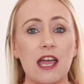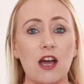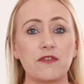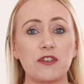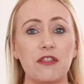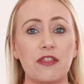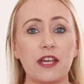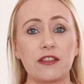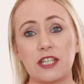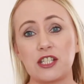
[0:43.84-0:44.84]
They often
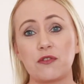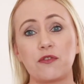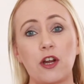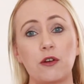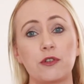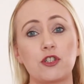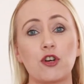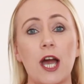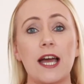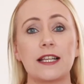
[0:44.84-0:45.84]
think they need to follow the
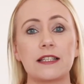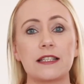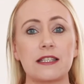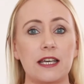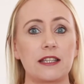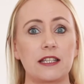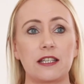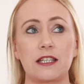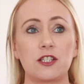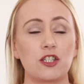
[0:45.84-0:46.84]
trends, they
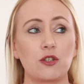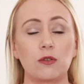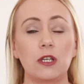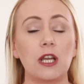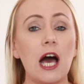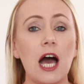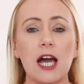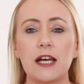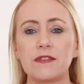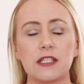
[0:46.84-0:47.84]
think they need to do
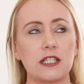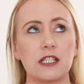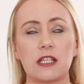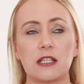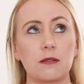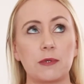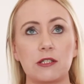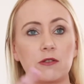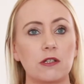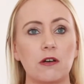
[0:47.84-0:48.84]
lives, they need to think they'll be
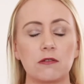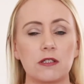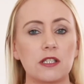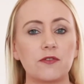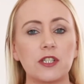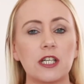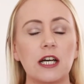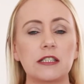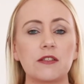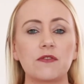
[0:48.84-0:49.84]
doing all different
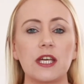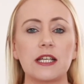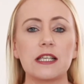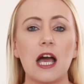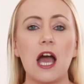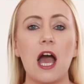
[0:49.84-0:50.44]
kinds of things.